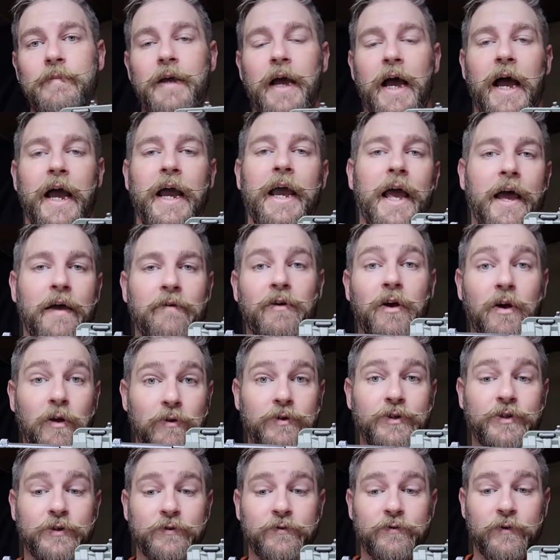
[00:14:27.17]
I have a
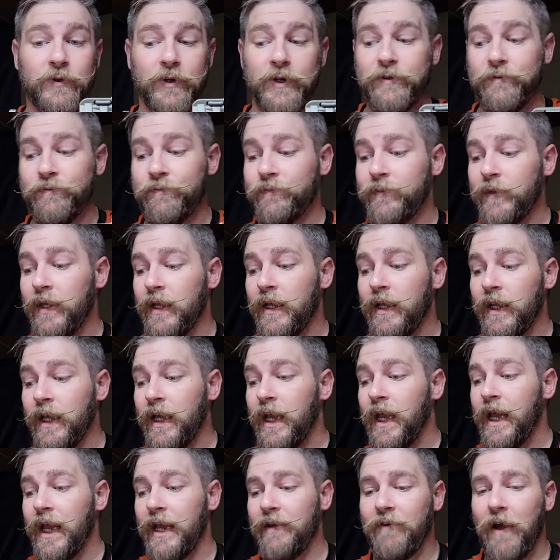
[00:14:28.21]
holster for it.
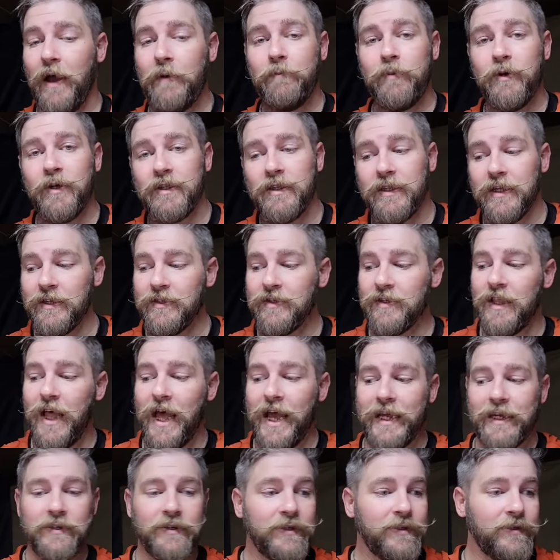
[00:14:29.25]
If I put this
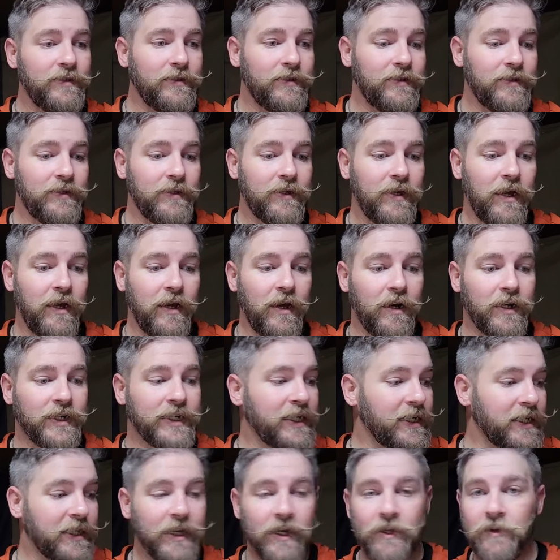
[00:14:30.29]
light on
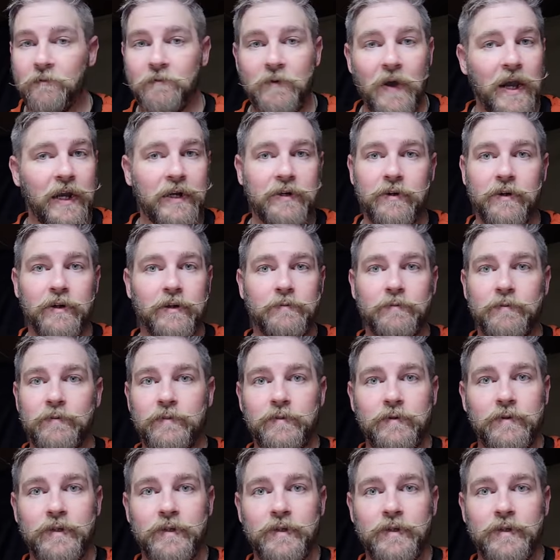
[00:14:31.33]
any other firearm,